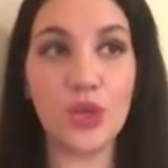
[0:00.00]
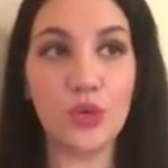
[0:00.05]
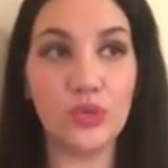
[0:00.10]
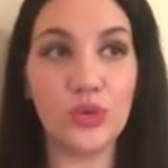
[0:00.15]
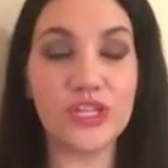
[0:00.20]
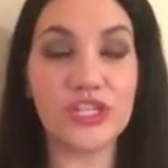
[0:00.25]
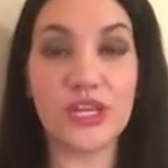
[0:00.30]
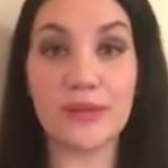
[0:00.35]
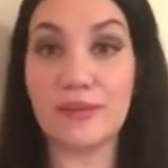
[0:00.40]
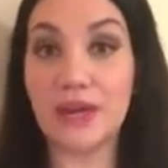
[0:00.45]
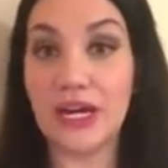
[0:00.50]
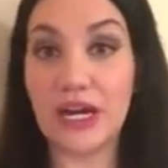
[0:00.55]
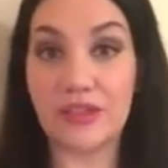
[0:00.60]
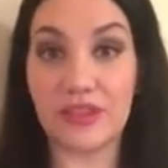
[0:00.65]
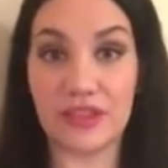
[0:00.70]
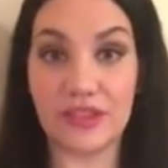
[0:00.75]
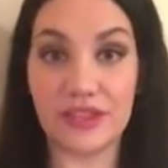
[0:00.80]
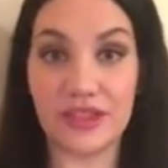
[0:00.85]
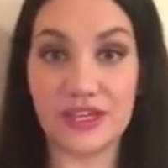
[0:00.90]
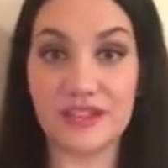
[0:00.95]
which among
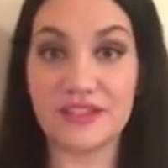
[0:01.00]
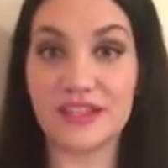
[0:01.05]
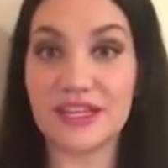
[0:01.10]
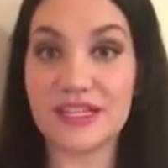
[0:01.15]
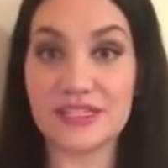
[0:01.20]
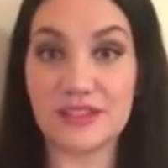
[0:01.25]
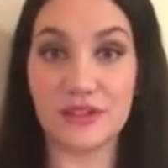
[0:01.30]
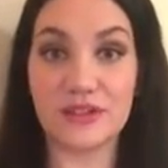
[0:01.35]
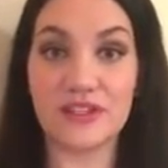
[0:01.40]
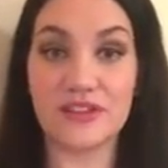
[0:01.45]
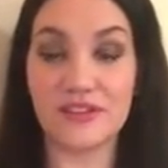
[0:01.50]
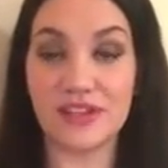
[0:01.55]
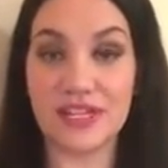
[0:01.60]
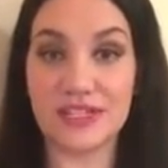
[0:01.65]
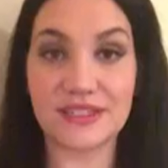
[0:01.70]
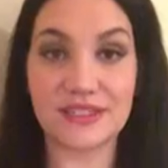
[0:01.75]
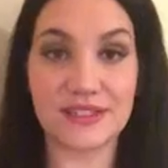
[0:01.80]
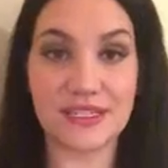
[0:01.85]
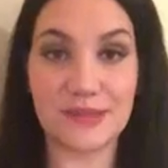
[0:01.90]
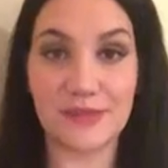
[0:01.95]
other things has lots of
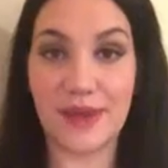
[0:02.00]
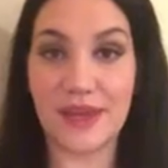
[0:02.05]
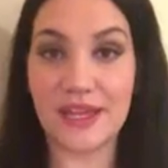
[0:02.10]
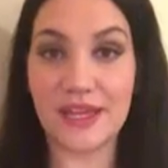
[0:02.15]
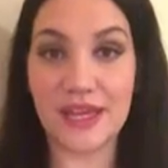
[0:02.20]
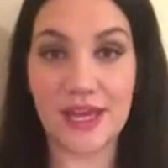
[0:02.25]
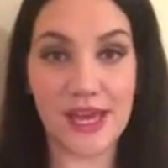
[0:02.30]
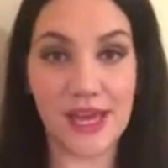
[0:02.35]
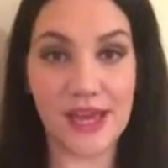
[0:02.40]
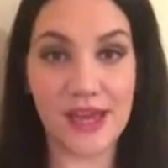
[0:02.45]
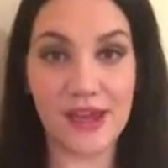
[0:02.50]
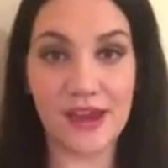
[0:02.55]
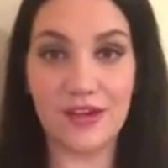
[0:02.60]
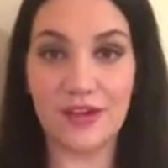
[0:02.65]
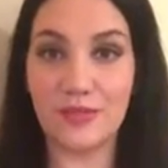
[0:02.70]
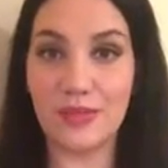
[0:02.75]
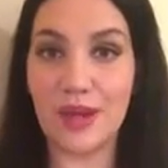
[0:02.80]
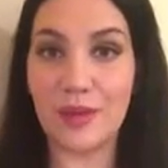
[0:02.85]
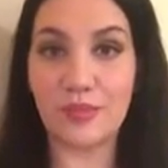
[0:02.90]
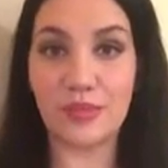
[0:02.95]
lessons about
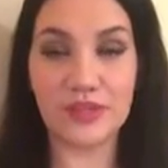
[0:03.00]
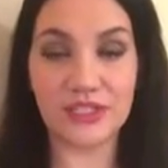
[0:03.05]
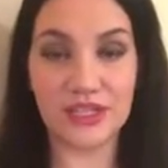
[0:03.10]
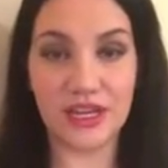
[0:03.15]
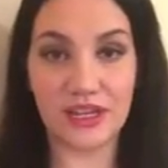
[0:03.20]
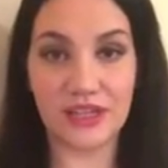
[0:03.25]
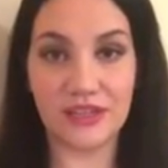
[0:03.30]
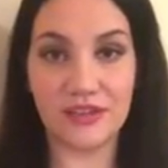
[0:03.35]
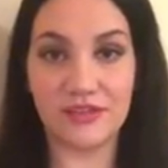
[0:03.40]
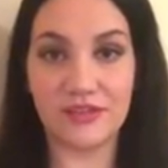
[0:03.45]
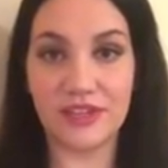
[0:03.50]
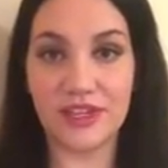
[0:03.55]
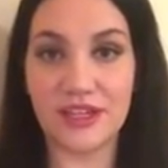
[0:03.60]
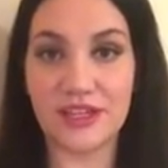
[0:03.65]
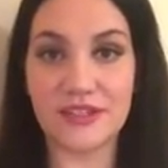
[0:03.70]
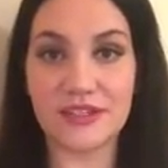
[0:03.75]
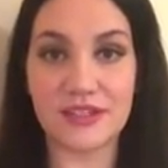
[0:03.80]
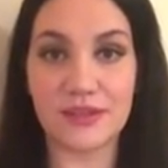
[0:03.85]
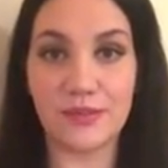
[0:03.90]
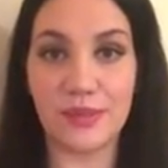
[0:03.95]
care, about
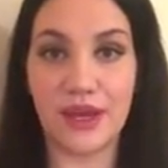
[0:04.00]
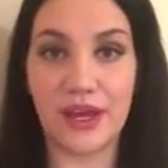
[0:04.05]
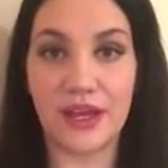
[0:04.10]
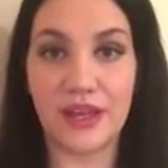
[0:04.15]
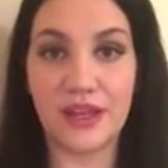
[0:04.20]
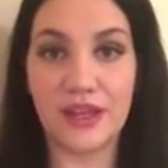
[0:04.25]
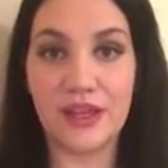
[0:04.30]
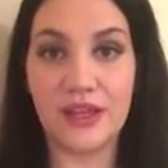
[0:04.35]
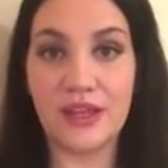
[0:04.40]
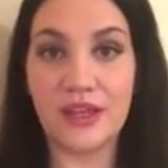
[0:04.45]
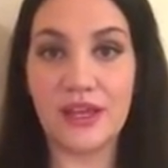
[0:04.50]
protectiveness, about